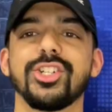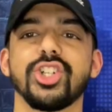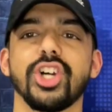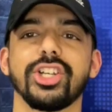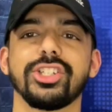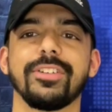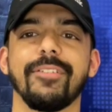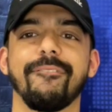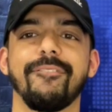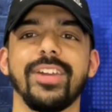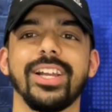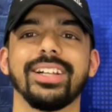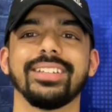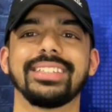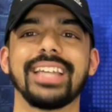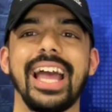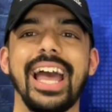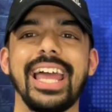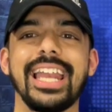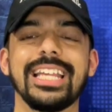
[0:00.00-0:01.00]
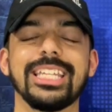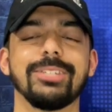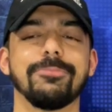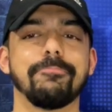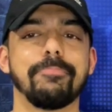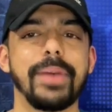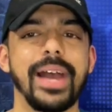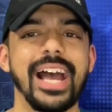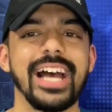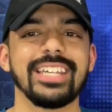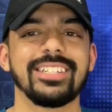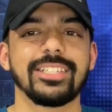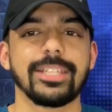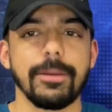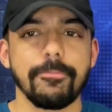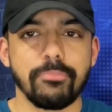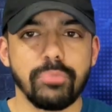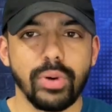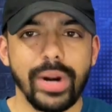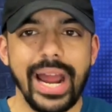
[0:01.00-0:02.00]
Justin Fields had his best
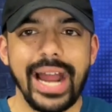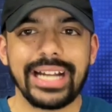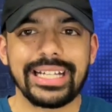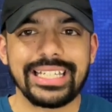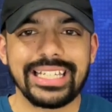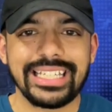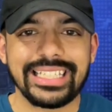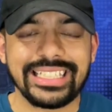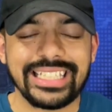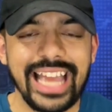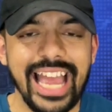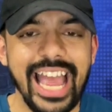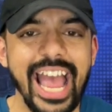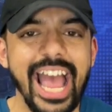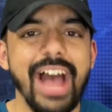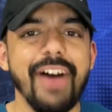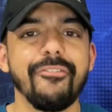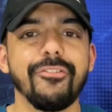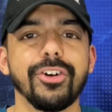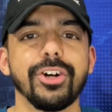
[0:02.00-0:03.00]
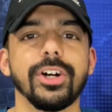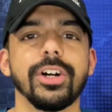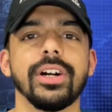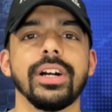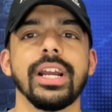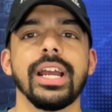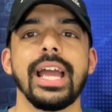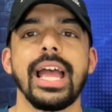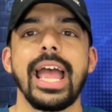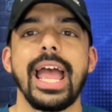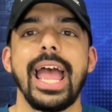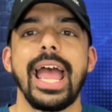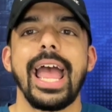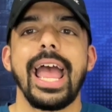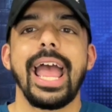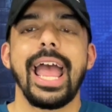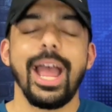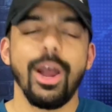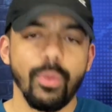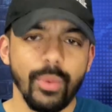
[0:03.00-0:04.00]
practice ever.
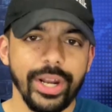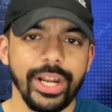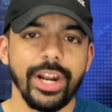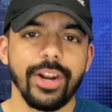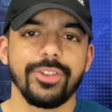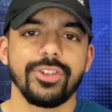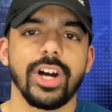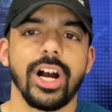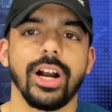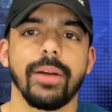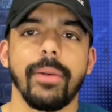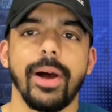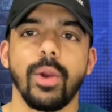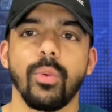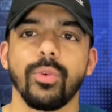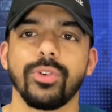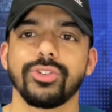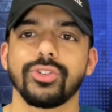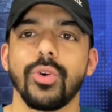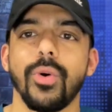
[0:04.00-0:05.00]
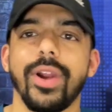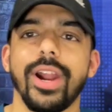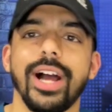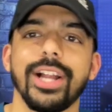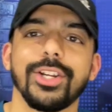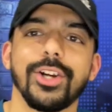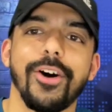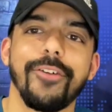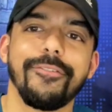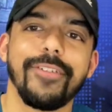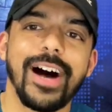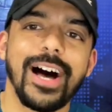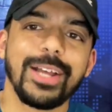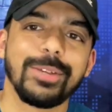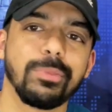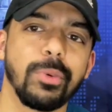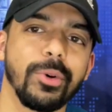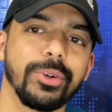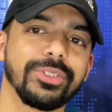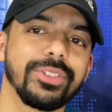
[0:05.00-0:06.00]
And we need to talk about it. What's going on, y'all? Faiz
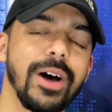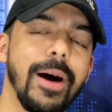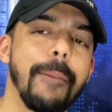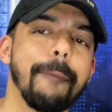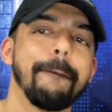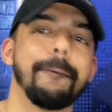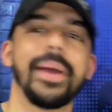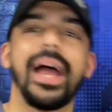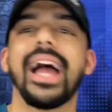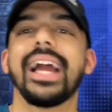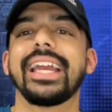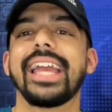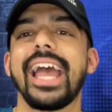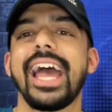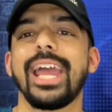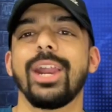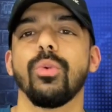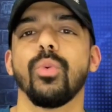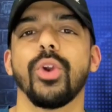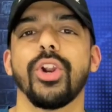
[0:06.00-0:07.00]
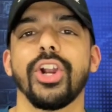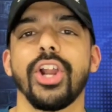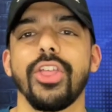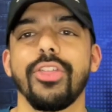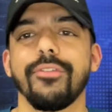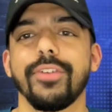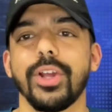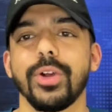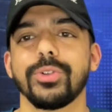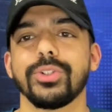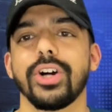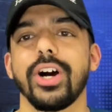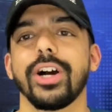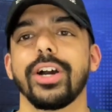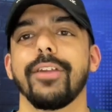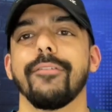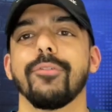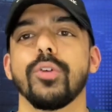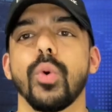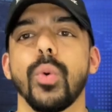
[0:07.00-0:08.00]
Sports Talk back at it with another video
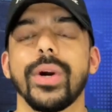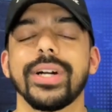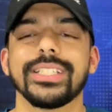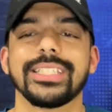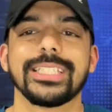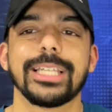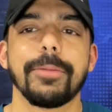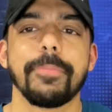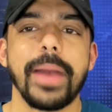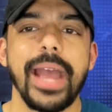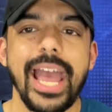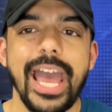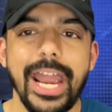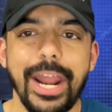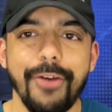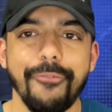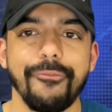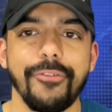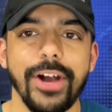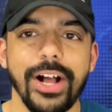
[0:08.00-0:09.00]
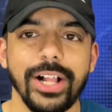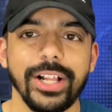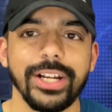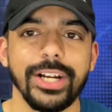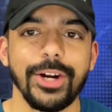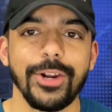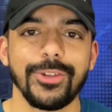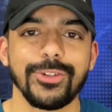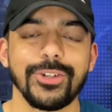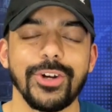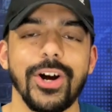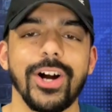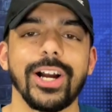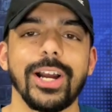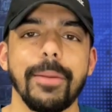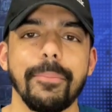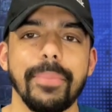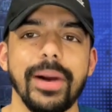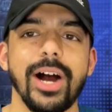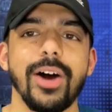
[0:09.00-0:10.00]
talking, of course, some NFL here to talk
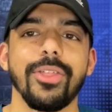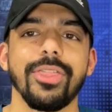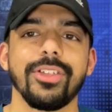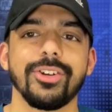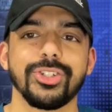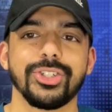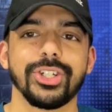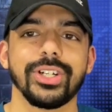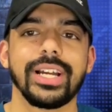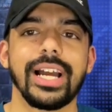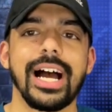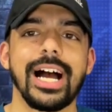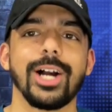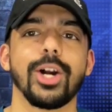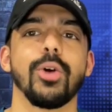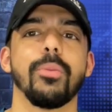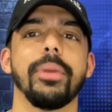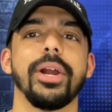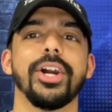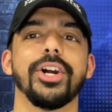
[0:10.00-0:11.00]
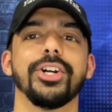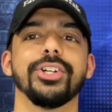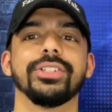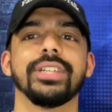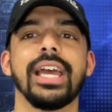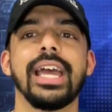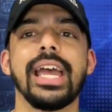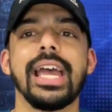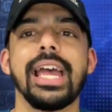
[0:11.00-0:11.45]
about the Chicago Bears.